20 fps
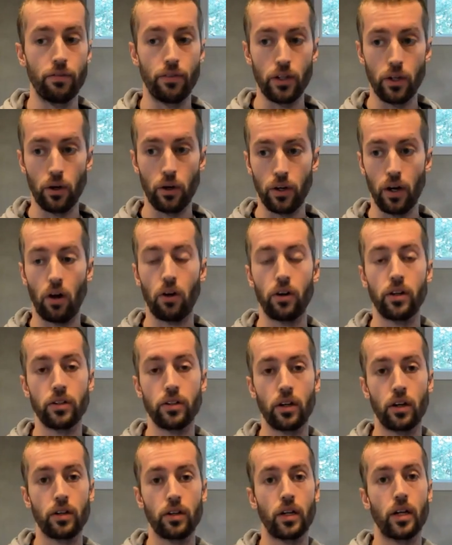If you go to
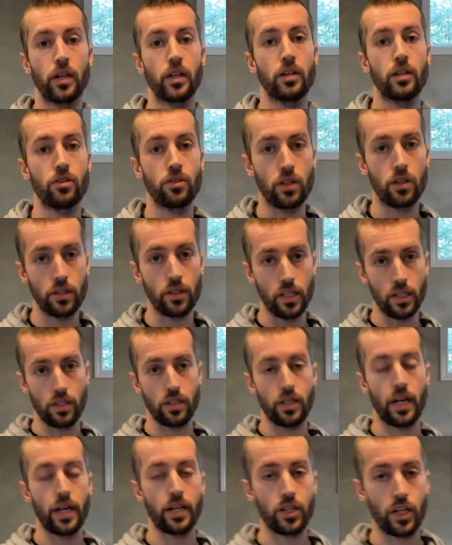
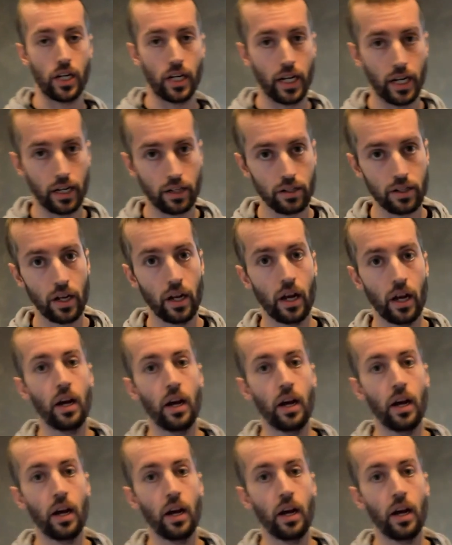r&r.consulting/connect,